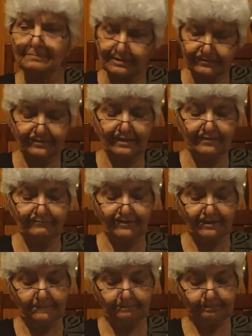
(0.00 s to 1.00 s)

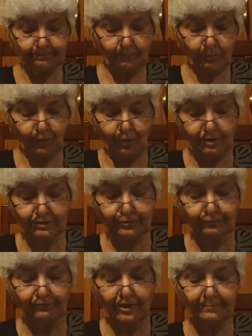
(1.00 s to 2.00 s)
Slavery
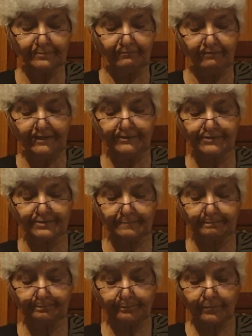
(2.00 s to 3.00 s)
also warped the whites,
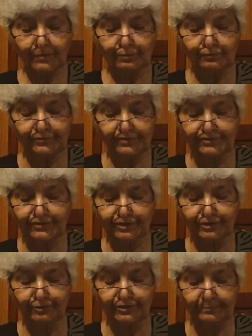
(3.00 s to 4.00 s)
whose
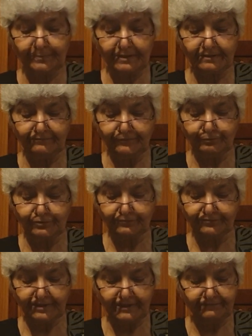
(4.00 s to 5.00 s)
stereotypical views of
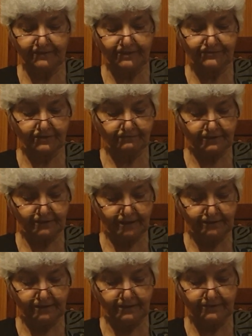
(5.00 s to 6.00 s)
slave nature were
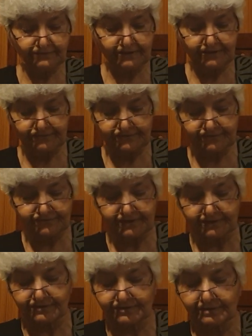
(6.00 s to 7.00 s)
nonetheless
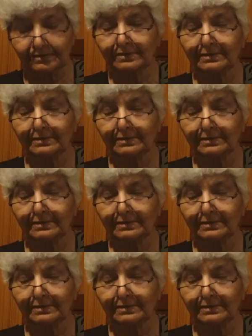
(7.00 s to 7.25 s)
insistence